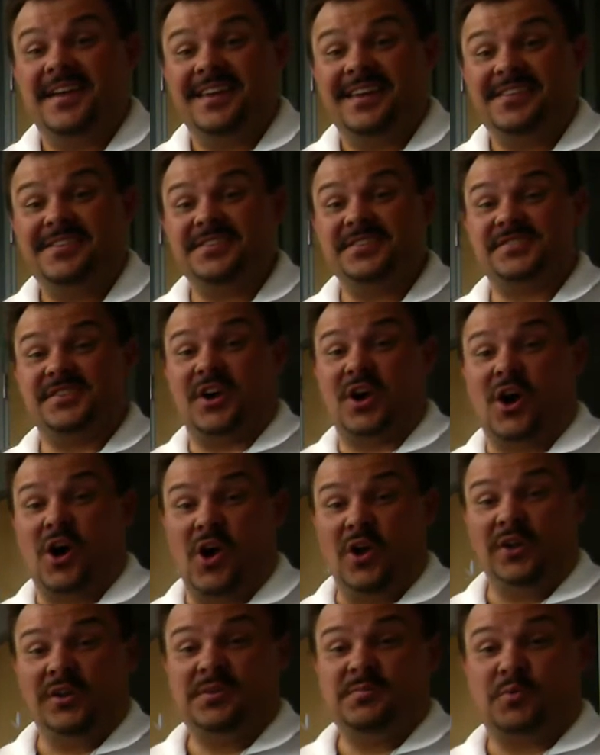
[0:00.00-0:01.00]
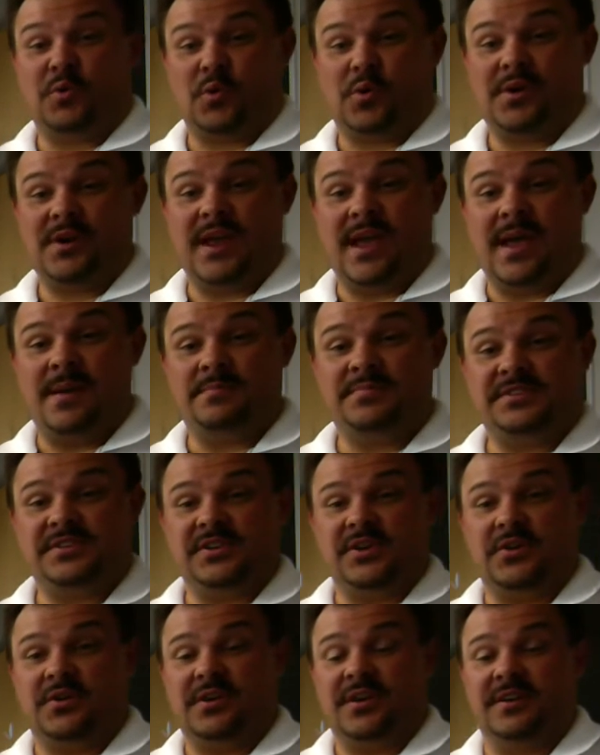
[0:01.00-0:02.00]
In this all-important
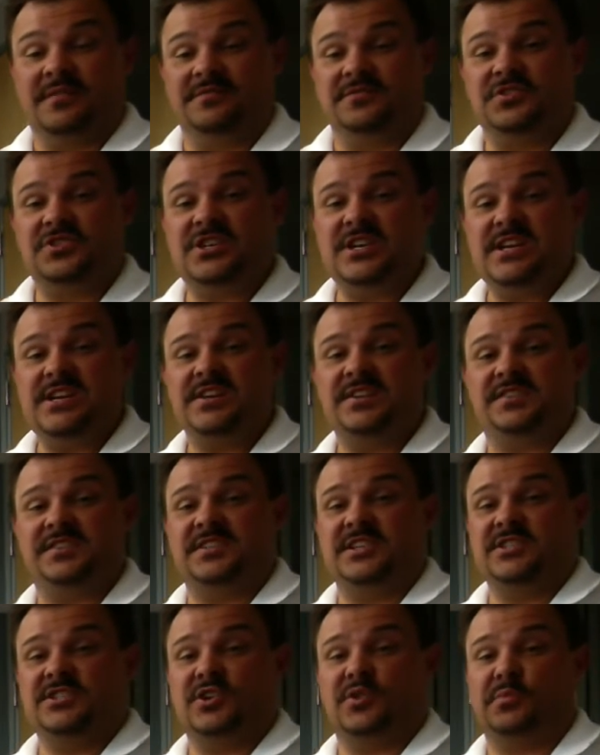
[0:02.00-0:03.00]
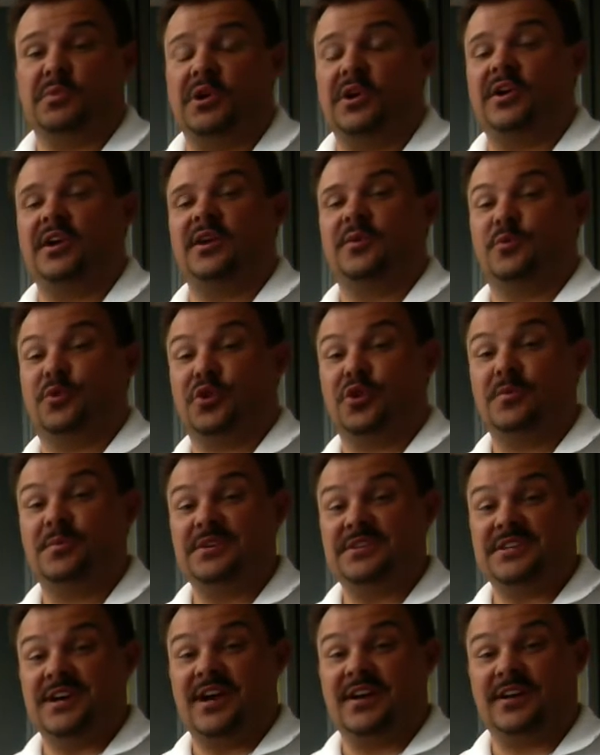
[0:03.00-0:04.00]
episode of Genius Digital Marketing, we're going to be
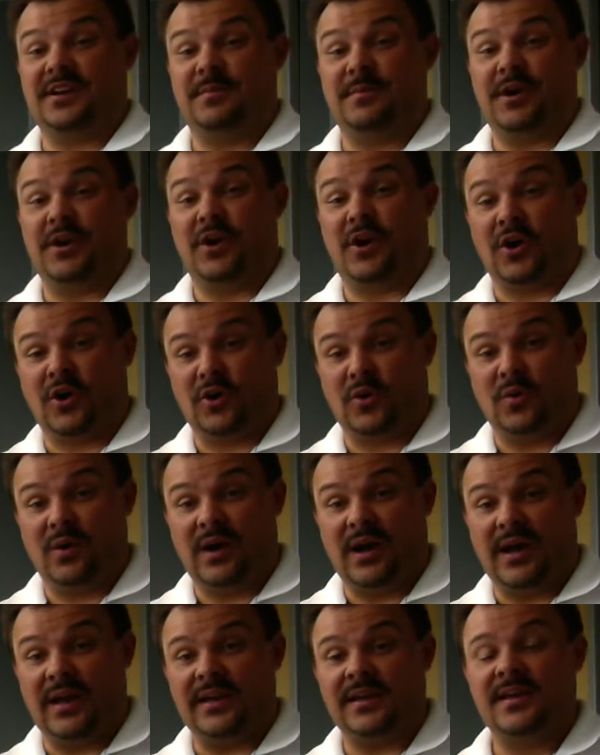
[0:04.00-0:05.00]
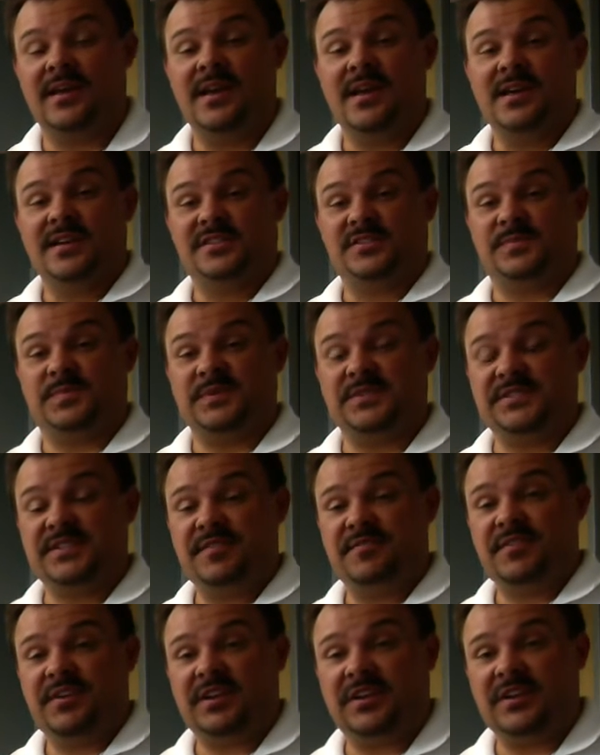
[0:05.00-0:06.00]
talking about ROI,
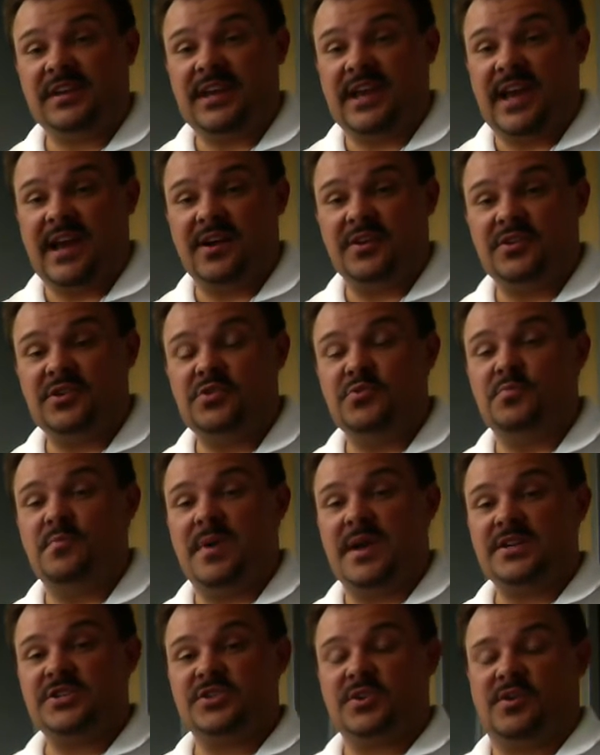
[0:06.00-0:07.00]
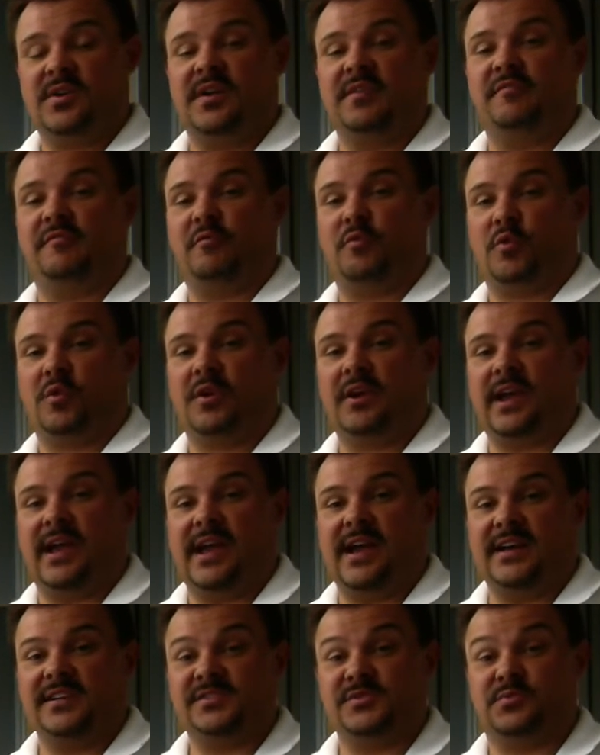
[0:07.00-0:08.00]
specifically how you measure and
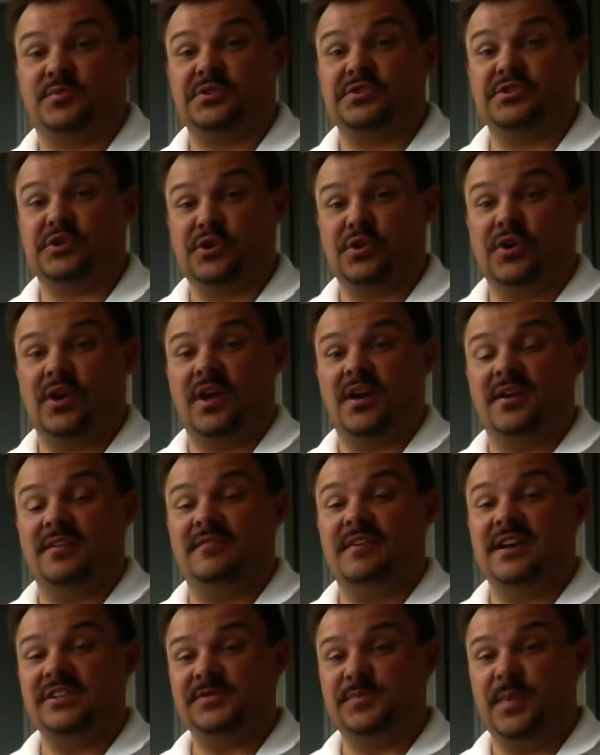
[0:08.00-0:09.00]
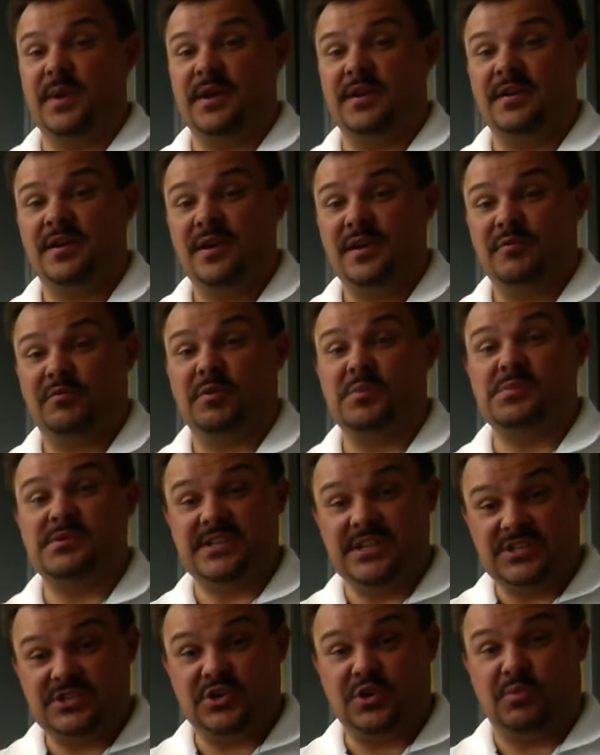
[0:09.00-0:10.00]
forecast return on investment from
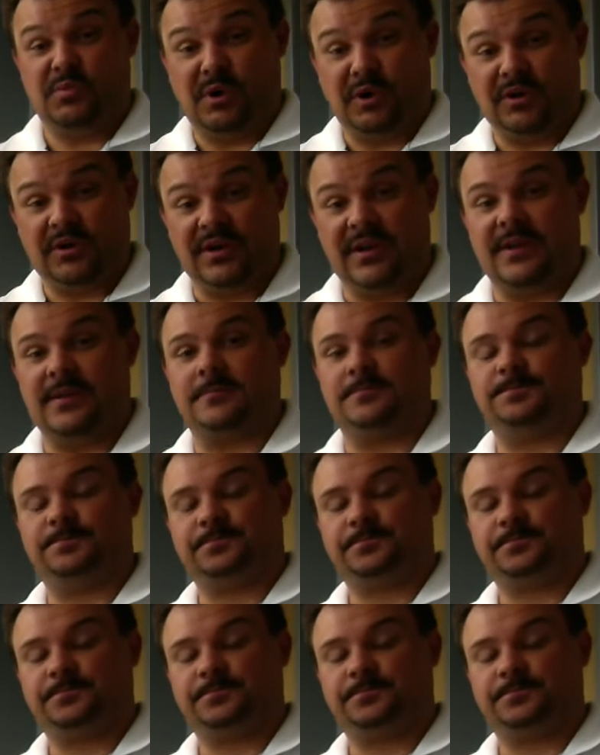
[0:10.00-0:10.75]
digital marketing.